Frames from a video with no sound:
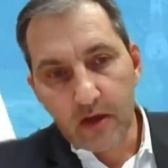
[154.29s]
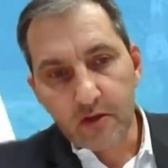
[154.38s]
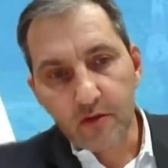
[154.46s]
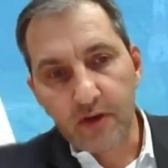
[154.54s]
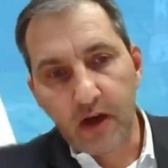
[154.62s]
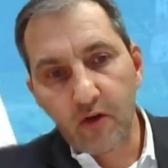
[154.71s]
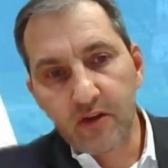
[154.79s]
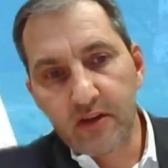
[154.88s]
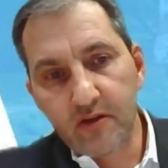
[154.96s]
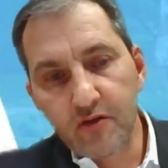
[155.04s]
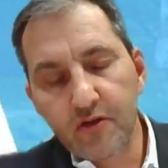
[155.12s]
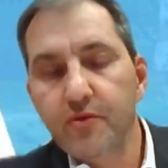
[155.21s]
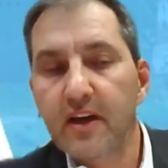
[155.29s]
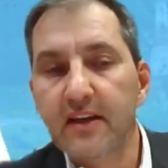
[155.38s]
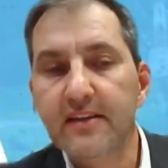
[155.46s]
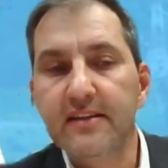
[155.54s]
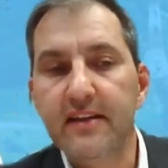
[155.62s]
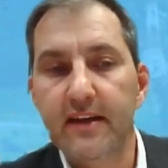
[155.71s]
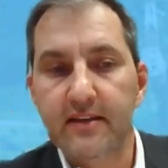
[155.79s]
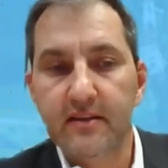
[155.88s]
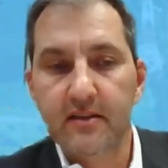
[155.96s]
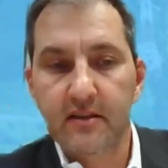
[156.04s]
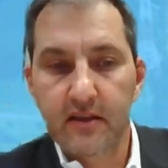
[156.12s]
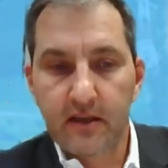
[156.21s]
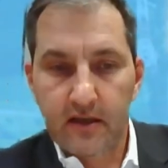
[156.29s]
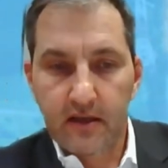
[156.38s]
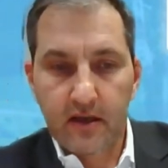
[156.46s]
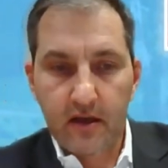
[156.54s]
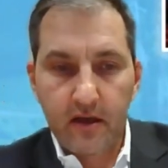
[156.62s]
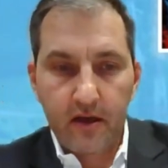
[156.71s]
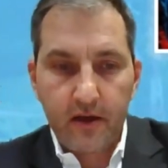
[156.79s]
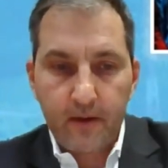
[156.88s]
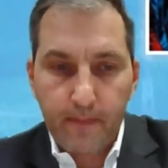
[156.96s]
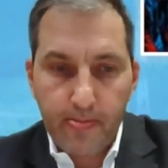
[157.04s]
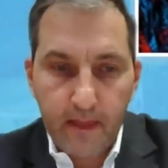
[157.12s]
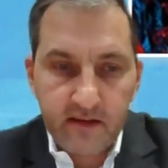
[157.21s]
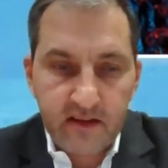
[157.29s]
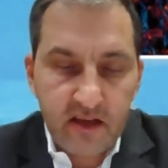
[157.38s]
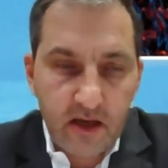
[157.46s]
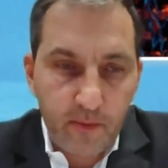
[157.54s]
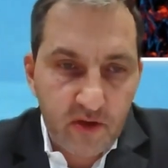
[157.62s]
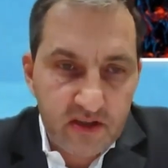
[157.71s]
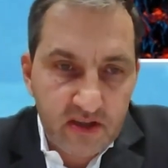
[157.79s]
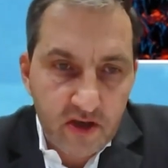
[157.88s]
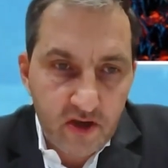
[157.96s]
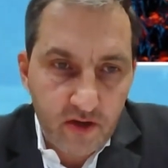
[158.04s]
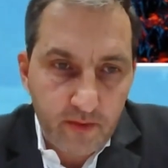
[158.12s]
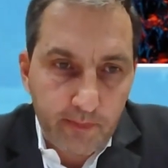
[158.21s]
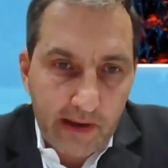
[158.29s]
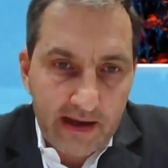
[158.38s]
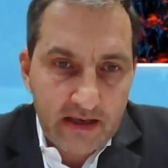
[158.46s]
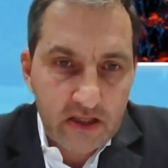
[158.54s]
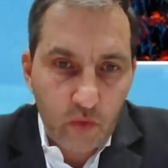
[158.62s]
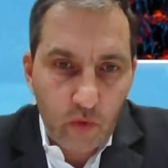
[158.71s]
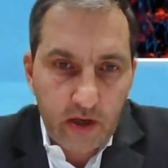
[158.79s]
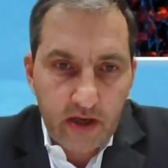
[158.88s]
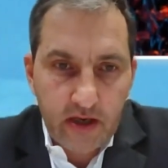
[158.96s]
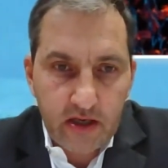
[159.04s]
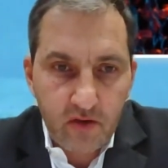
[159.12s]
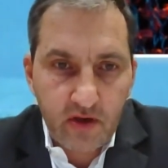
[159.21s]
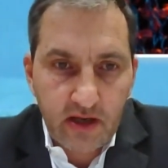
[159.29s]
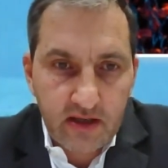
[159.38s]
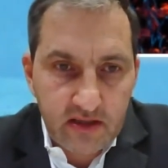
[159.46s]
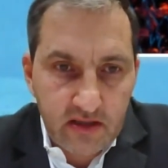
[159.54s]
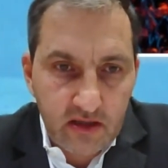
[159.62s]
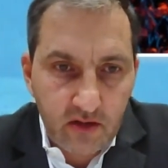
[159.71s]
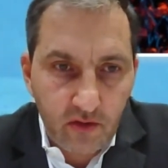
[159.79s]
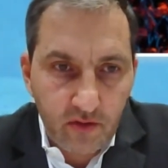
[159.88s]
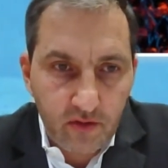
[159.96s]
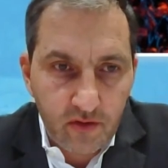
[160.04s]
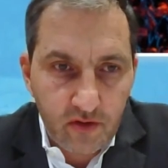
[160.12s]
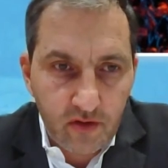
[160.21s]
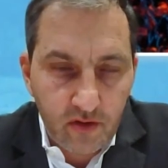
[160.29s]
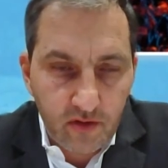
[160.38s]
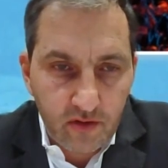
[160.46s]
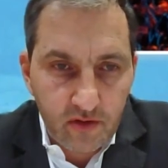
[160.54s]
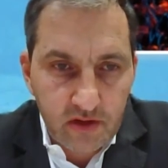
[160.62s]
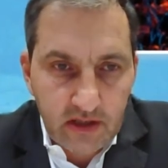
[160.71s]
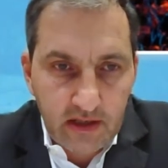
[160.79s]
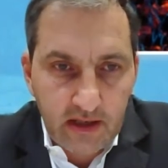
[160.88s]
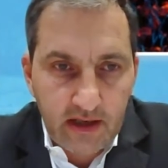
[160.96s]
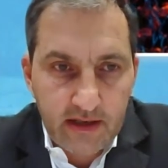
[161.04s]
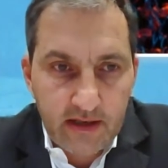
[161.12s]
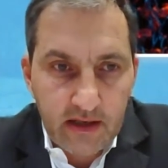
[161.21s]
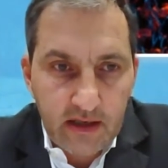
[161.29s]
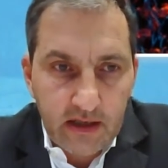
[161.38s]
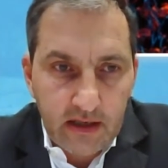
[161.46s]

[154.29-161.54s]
So now the industry has set decarbonization pathway. You can see it on the slide.